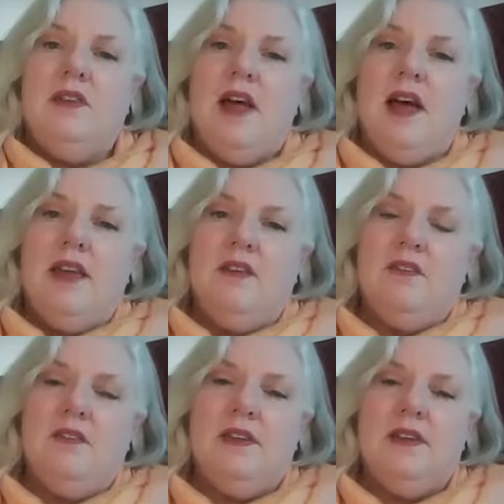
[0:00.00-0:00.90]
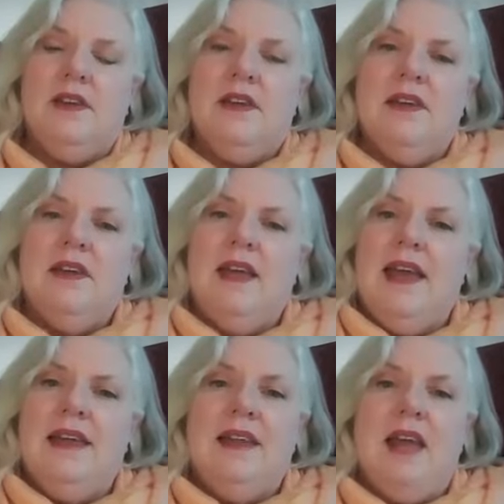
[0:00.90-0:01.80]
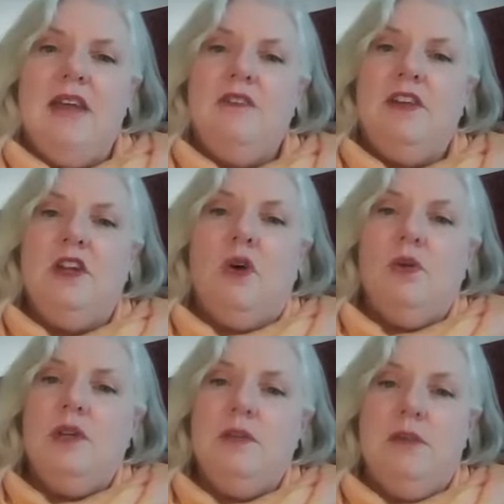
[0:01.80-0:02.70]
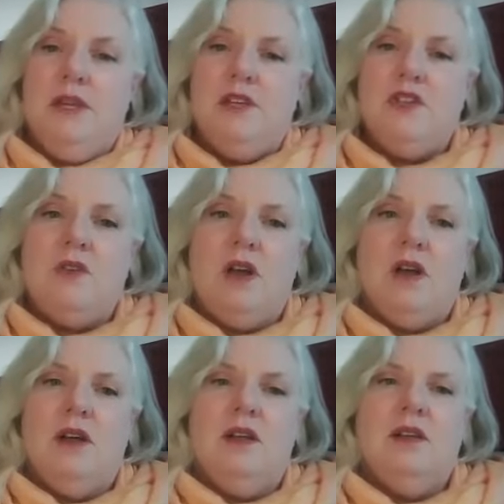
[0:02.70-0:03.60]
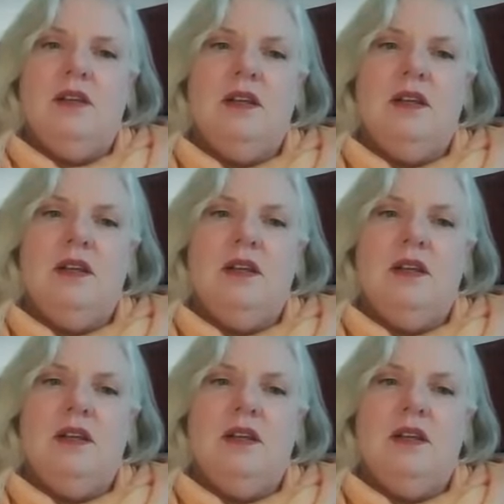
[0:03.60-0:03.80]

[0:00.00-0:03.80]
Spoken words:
of life, and life can only be a struggle,